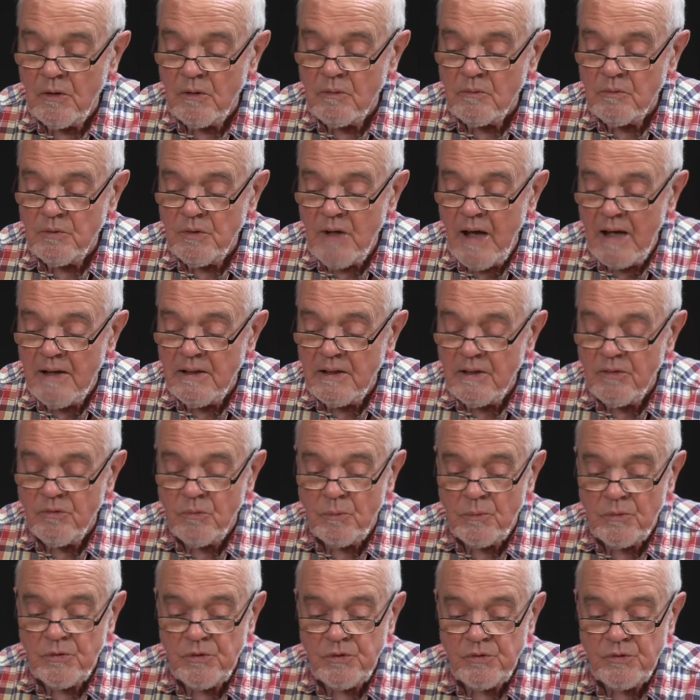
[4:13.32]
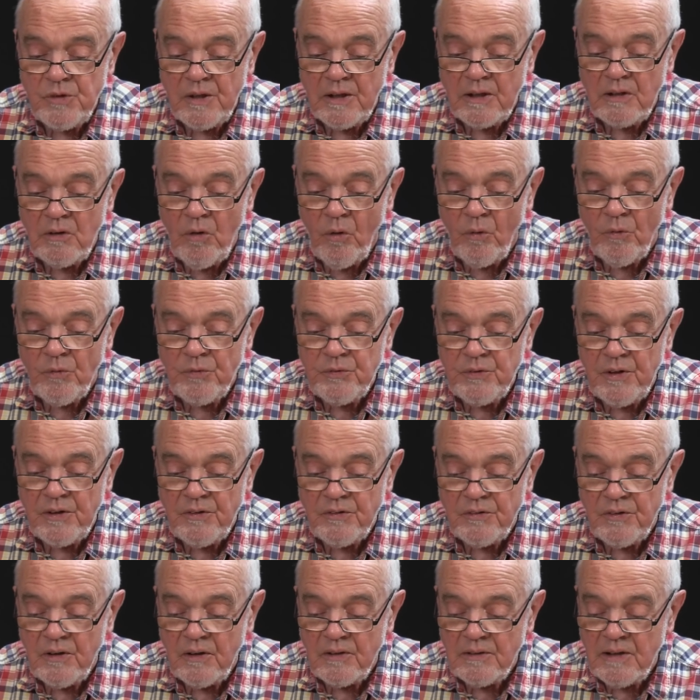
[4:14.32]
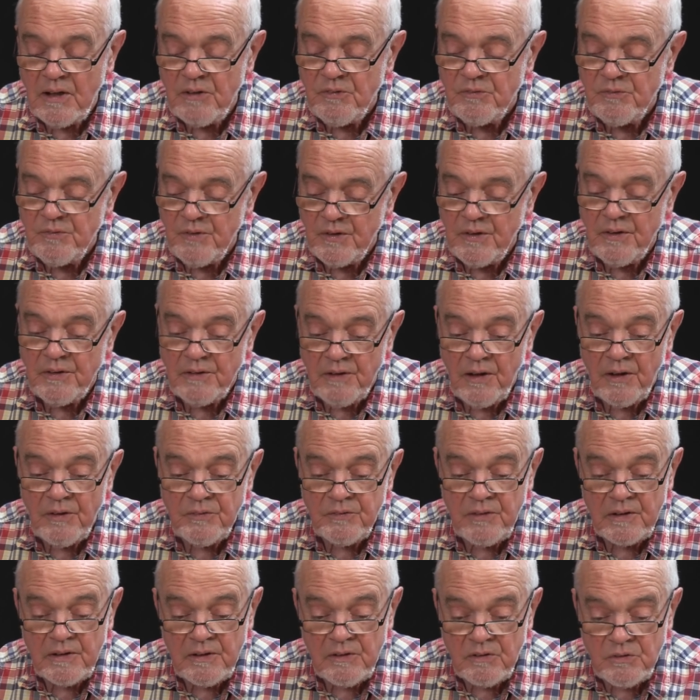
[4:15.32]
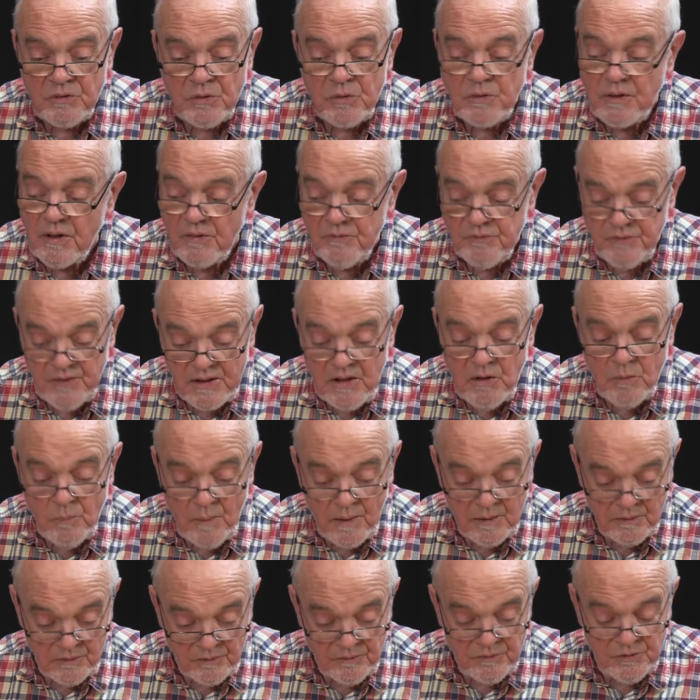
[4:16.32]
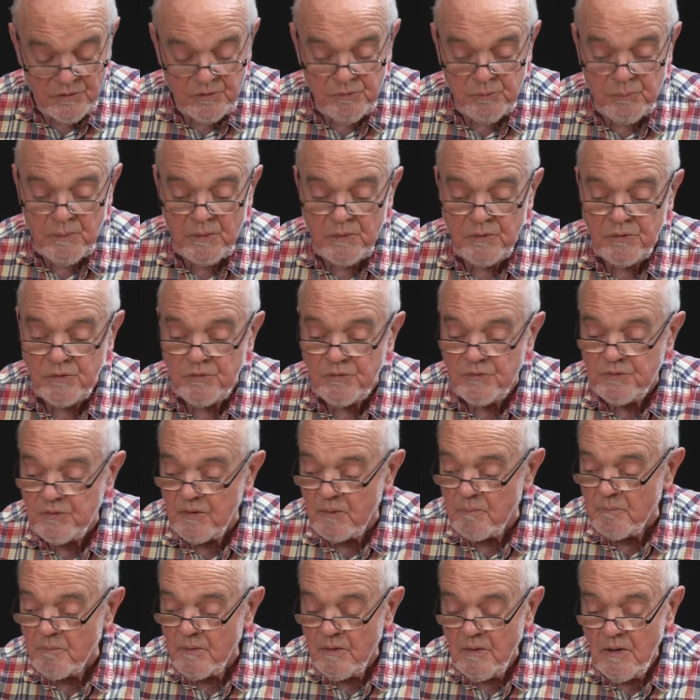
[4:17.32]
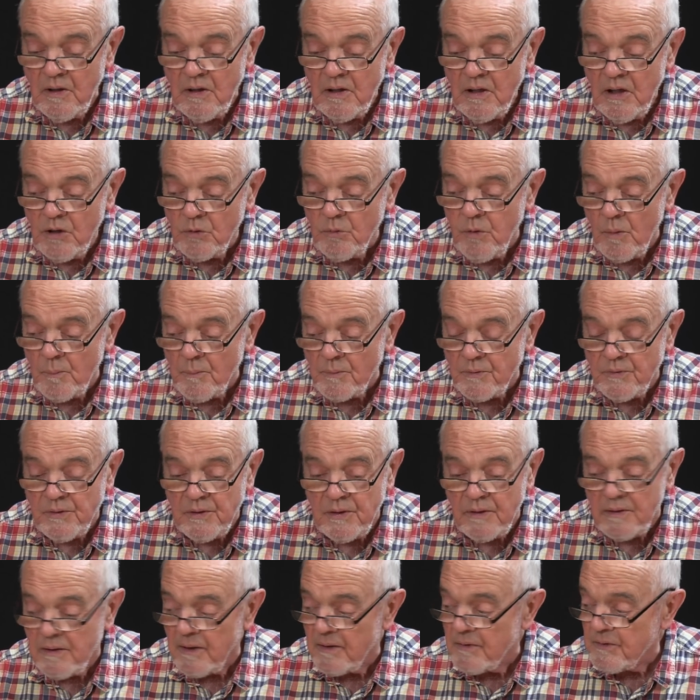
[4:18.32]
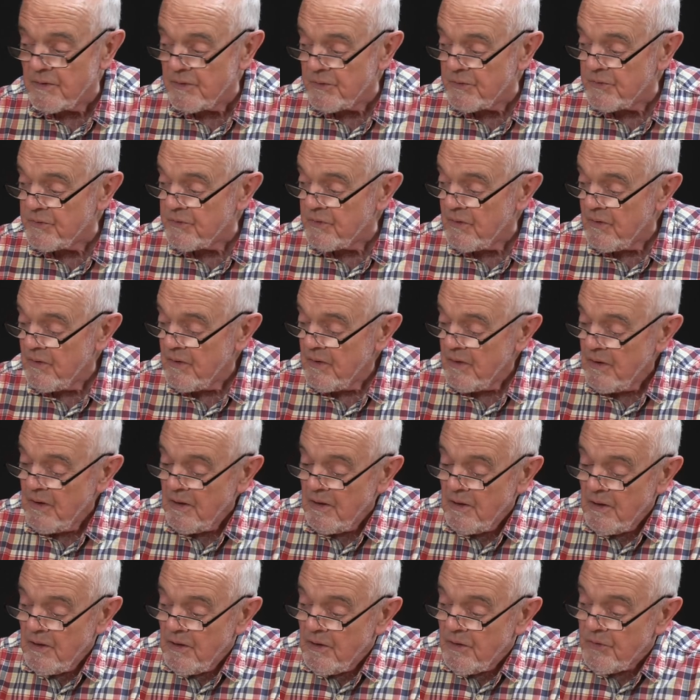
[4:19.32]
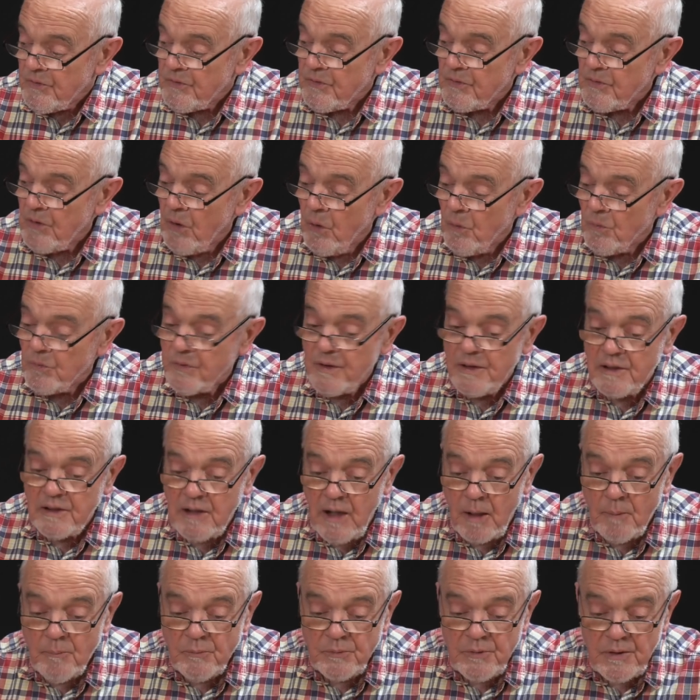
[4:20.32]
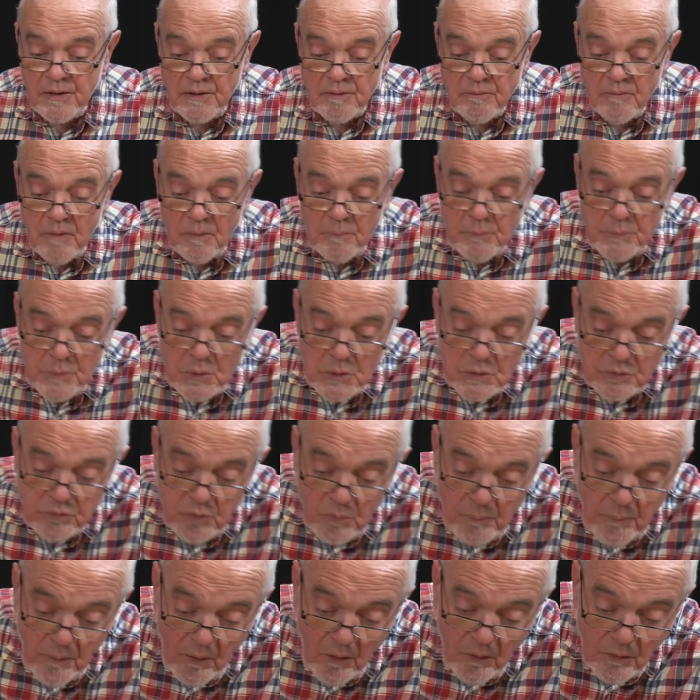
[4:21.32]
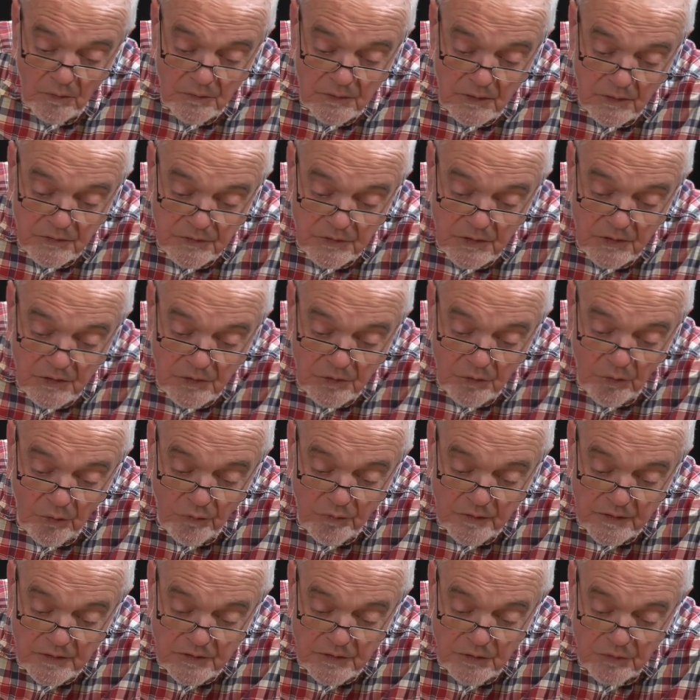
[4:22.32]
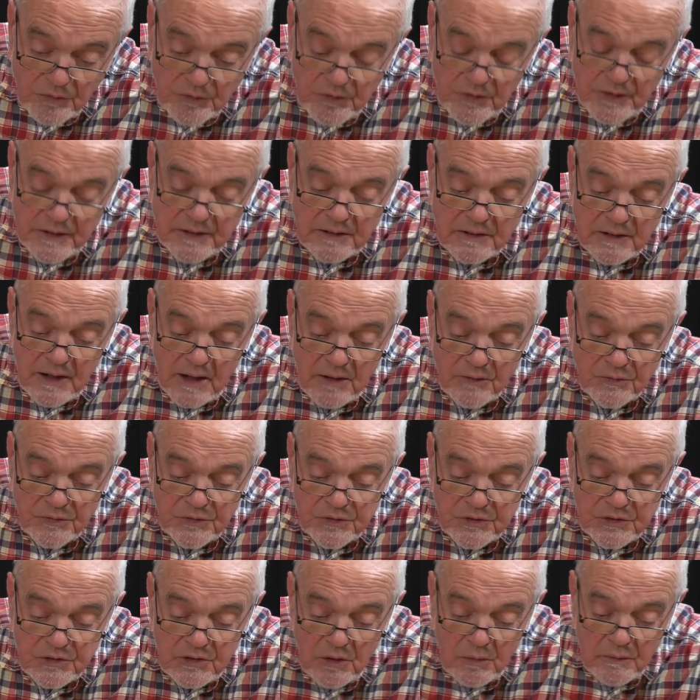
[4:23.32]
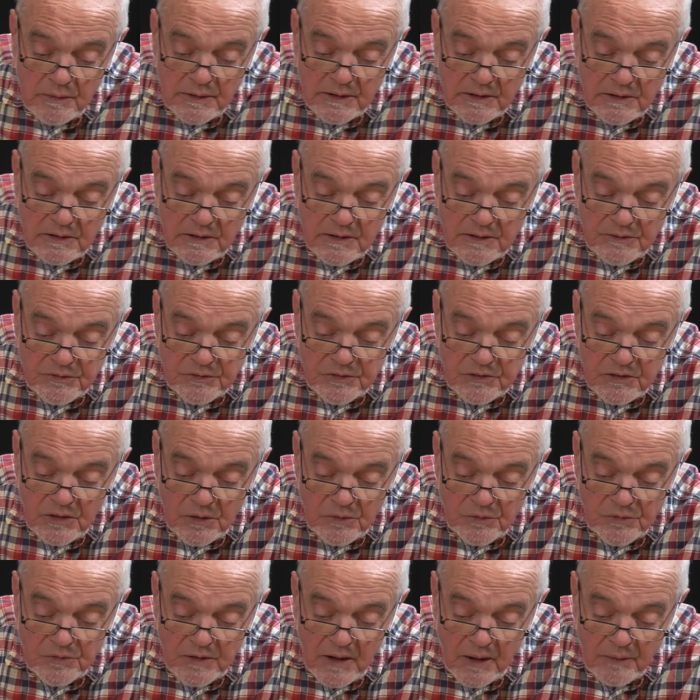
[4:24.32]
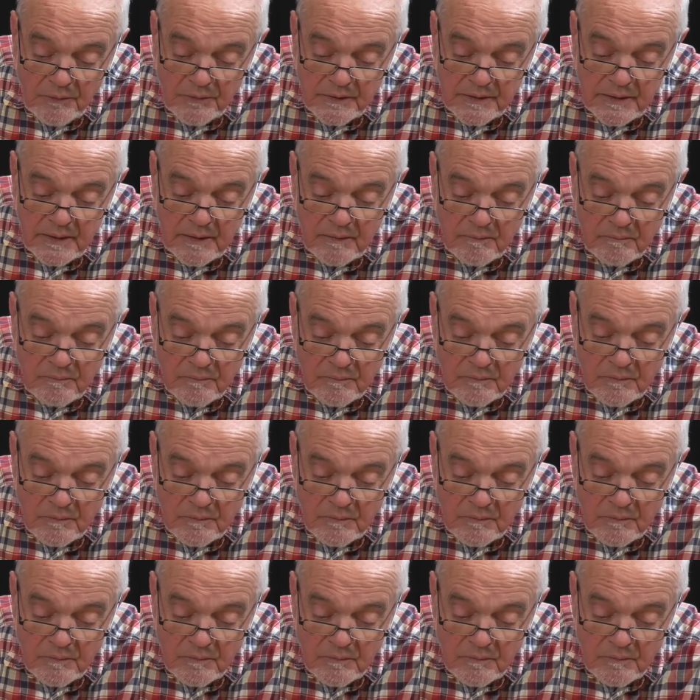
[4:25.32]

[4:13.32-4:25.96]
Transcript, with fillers: uh, hanging from a string off centre and that's very nice and it'll do that very well on this piece of um, equipment here like this. So the whole thing comes in a beautiful box, I'll turn it off and you'll hear how slowly it, it slows down again.